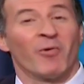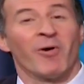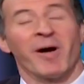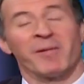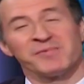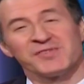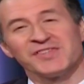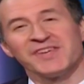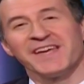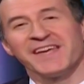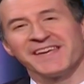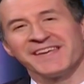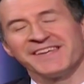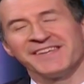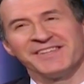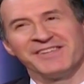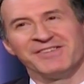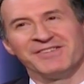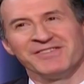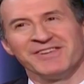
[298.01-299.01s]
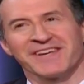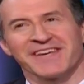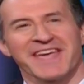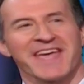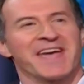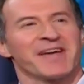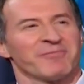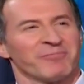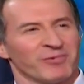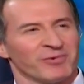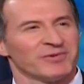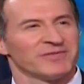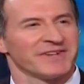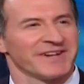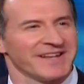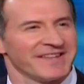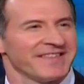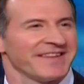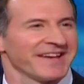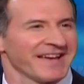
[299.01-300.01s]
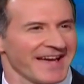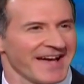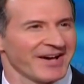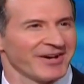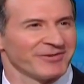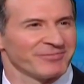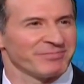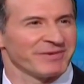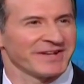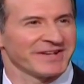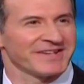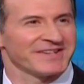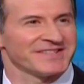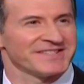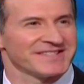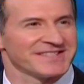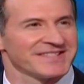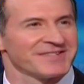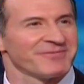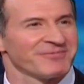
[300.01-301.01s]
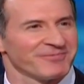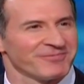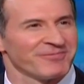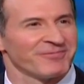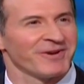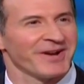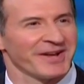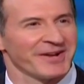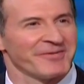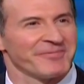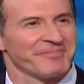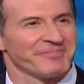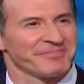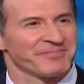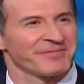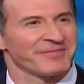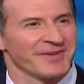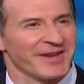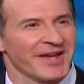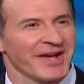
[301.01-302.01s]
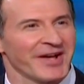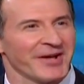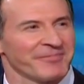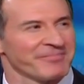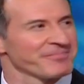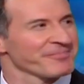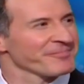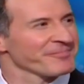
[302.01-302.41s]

Well, I'm saying you, you, can't rule anything out well, because I'm not, I'm not statistically right, right now,